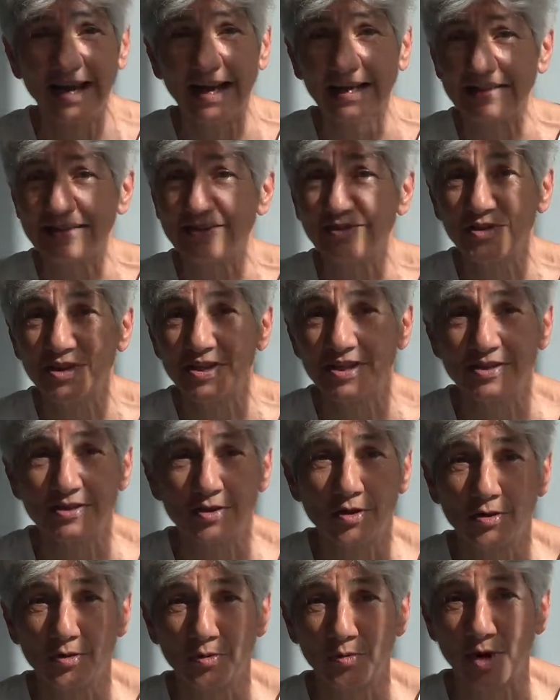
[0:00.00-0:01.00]
activities
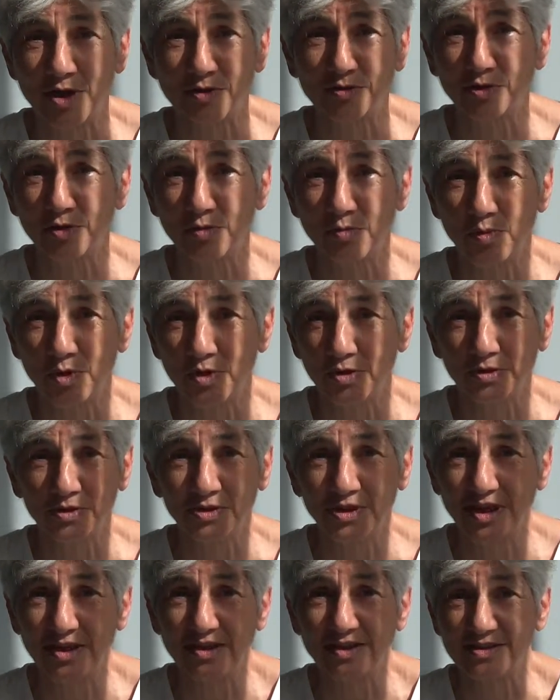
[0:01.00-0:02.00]
all around the world.
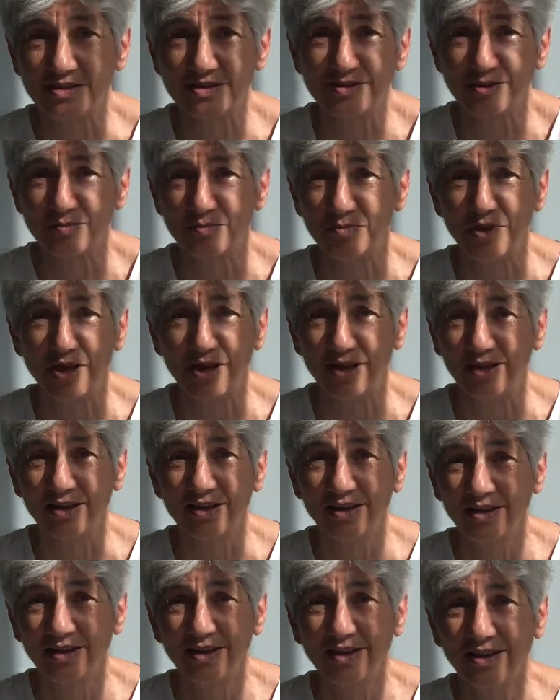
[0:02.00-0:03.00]
There are some uh,
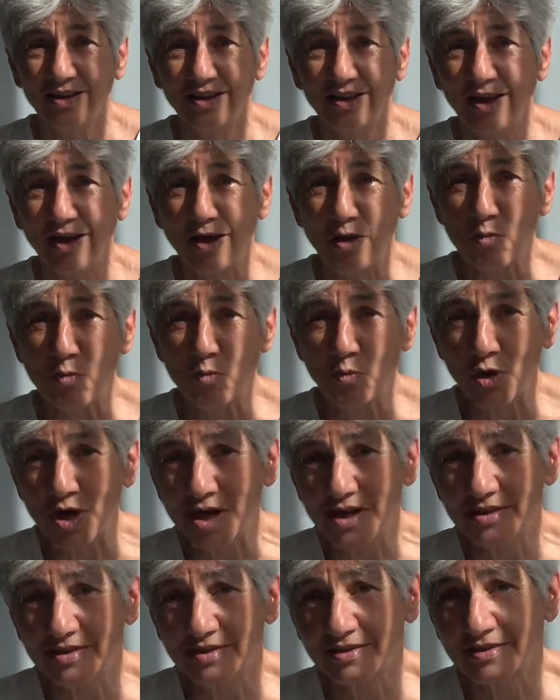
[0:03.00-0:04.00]
uh,
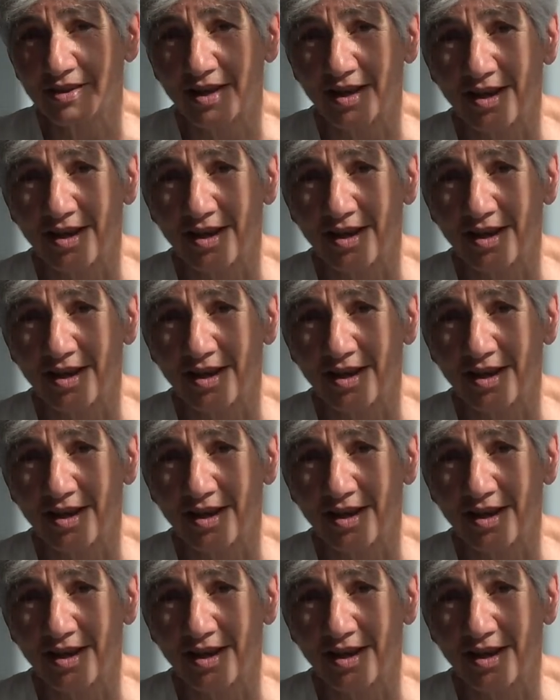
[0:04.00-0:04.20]
weeks